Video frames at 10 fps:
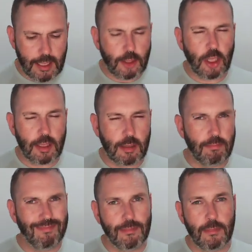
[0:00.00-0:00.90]
a,
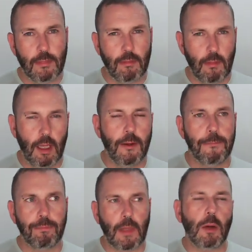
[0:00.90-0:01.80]

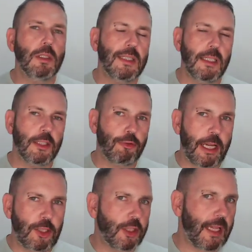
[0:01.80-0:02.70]
I won't say
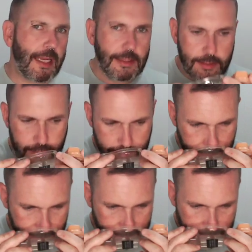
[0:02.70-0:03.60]
strange scent,
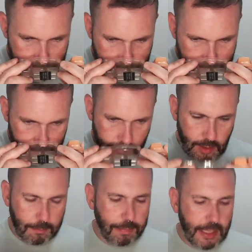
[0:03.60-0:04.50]

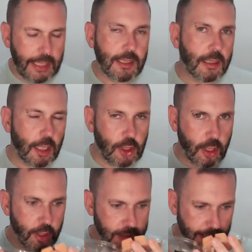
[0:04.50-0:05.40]
but it's such a
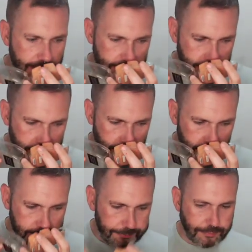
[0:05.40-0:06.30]
good scent.
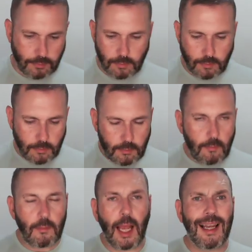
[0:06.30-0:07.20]

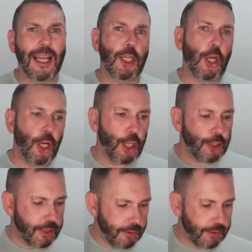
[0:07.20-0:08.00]
And I could